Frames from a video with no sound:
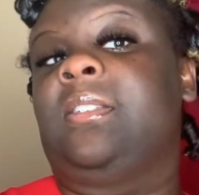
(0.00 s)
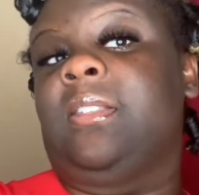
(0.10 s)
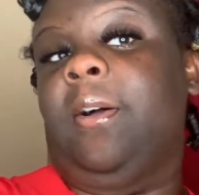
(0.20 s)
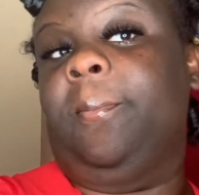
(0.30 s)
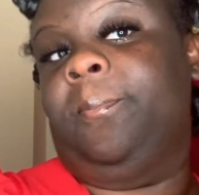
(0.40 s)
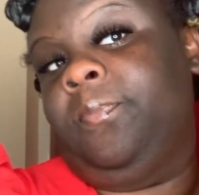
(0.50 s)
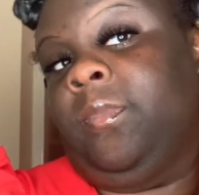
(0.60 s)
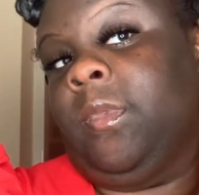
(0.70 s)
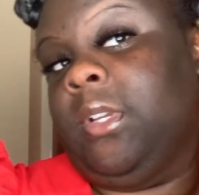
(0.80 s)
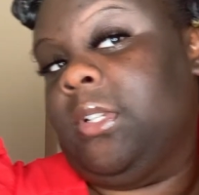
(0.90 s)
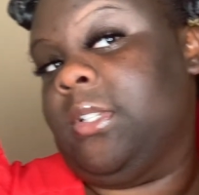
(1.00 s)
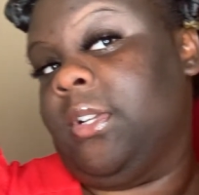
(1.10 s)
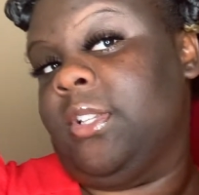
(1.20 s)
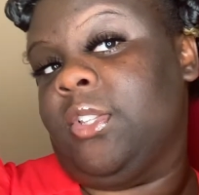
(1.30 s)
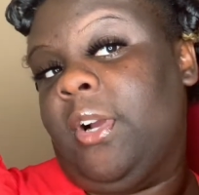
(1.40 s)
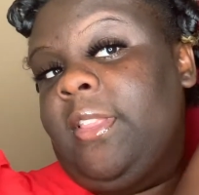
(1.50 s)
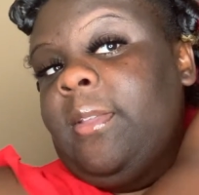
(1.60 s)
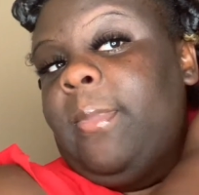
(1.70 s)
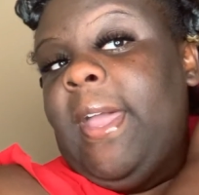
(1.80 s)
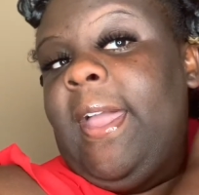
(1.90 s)
So just gonna start in the
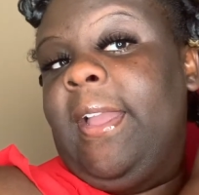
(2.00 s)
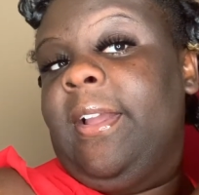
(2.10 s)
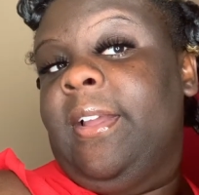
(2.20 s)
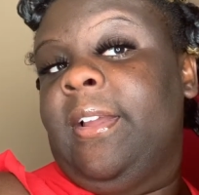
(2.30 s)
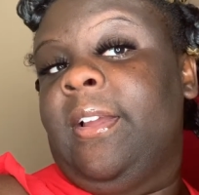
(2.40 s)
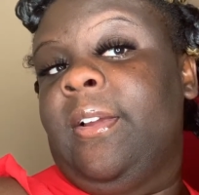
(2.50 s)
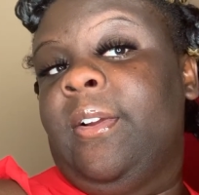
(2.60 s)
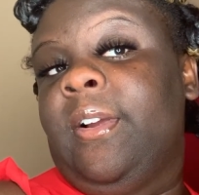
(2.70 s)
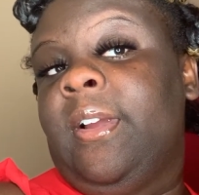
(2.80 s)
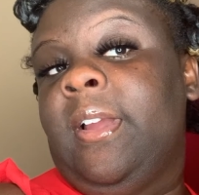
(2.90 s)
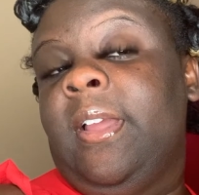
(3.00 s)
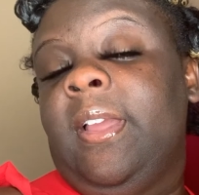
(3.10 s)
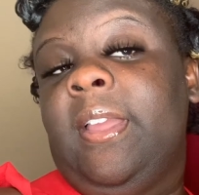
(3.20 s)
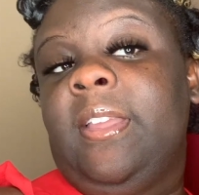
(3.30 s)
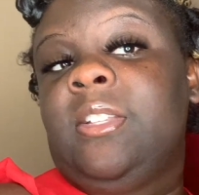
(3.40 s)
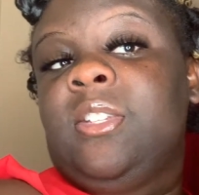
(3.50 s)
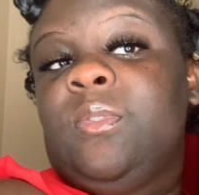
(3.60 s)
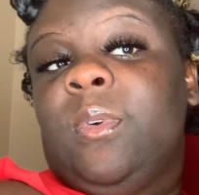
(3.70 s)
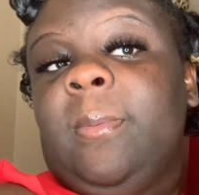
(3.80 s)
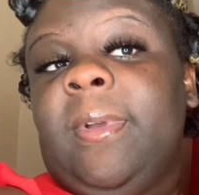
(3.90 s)
back and just
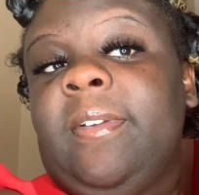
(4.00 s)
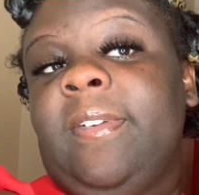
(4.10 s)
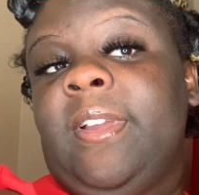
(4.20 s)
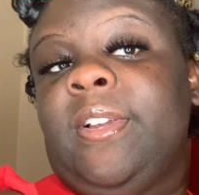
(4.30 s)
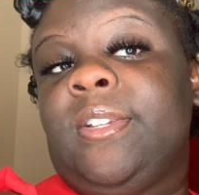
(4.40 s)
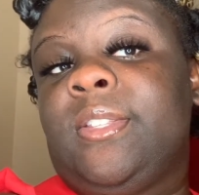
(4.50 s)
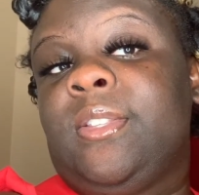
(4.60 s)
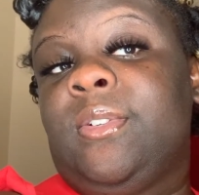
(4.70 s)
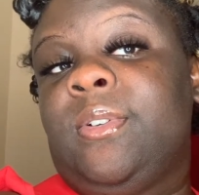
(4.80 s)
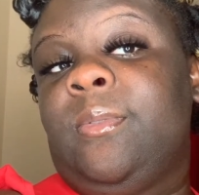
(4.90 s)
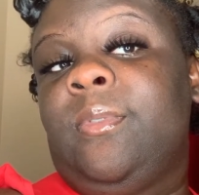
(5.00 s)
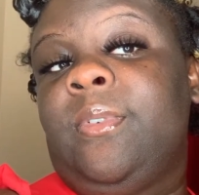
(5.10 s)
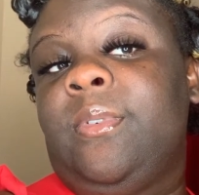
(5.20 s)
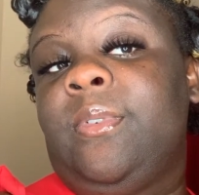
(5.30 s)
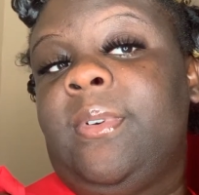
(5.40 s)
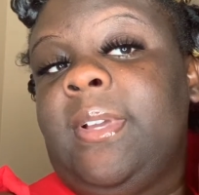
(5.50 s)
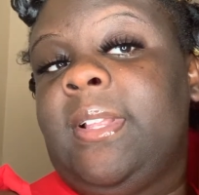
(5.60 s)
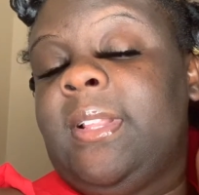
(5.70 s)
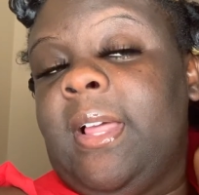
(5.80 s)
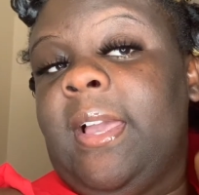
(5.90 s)
rub my fingers through
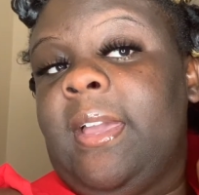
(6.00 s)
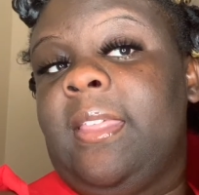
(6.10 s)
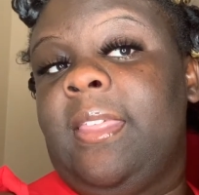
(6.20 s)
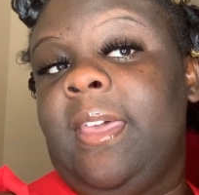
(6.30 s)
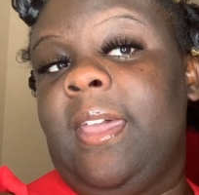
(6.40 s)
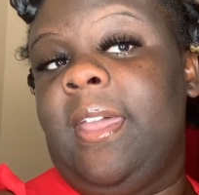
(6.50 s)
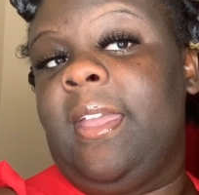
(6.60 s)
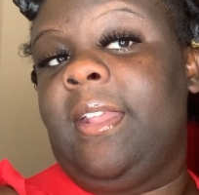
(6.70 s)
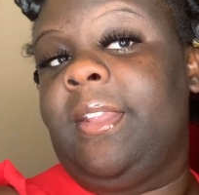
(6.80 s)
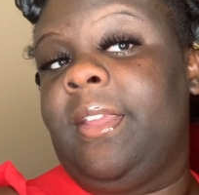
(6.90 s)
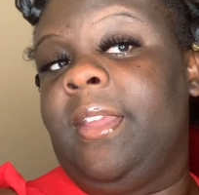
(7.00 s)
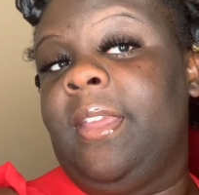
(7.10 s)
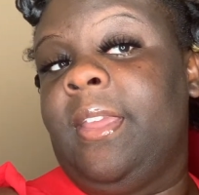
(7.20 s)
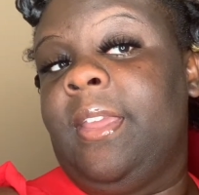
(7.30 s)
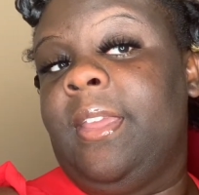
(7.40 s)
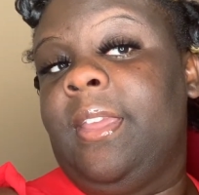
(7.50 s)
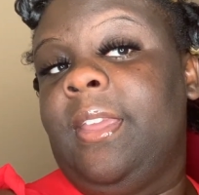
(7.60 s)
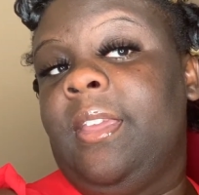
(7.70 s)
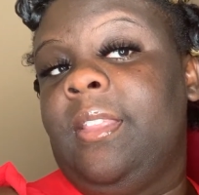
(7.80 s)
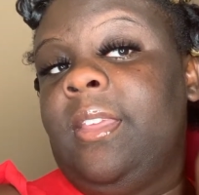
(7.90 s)
it like that.
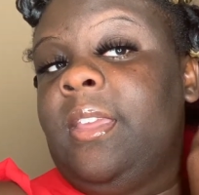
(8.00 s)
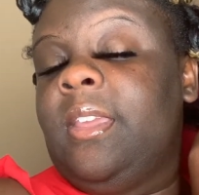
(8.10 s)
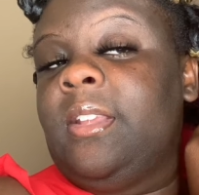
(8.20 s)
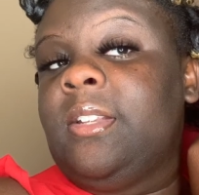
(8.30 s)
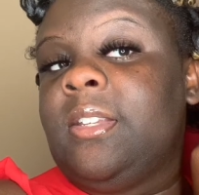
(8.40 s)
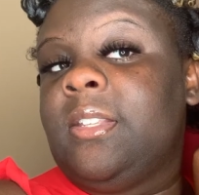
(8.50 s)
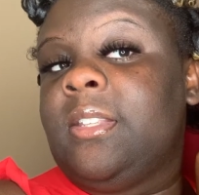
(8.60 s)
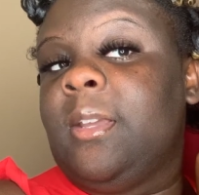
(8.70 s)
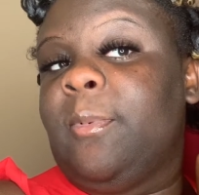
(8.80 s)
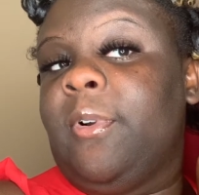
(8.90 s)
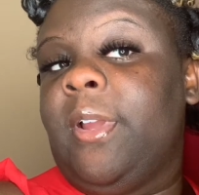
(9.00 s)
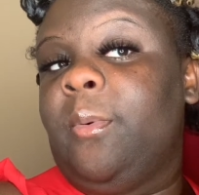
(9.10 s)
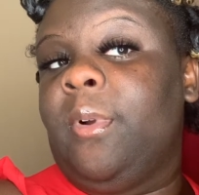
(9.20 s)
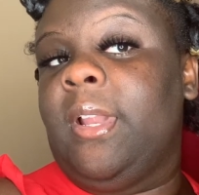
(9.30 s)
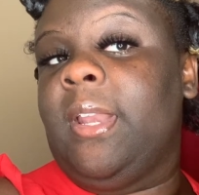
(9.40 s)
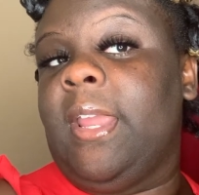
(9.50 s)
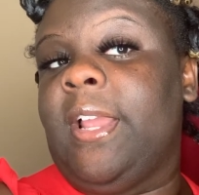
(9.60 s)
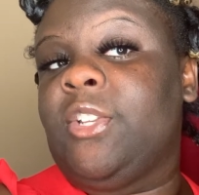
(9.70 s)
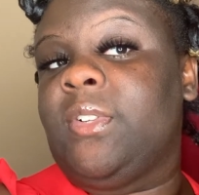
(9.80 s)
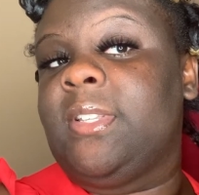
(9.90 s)
And then just separate where it
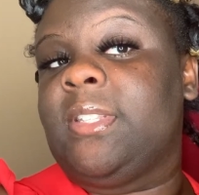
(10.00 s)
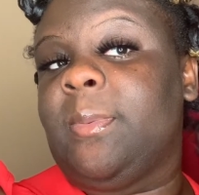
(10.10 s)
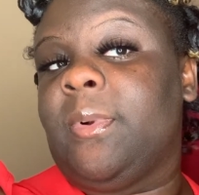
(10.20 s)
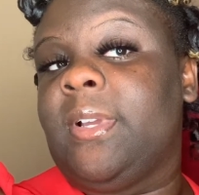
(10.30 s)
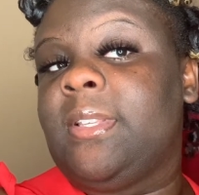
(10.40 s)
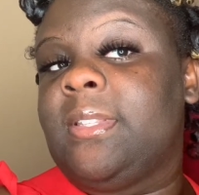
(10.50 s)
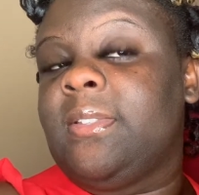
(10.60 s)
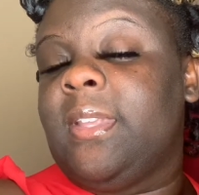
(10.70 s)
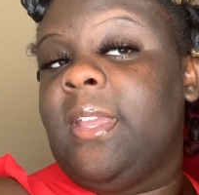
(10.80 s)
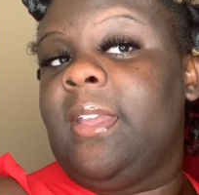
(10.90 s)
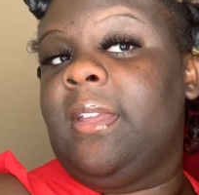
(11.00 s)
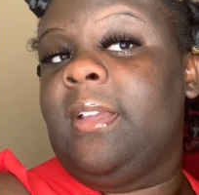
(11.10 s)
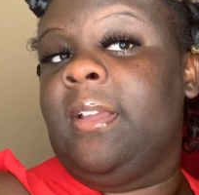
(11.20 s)
naturally separates that.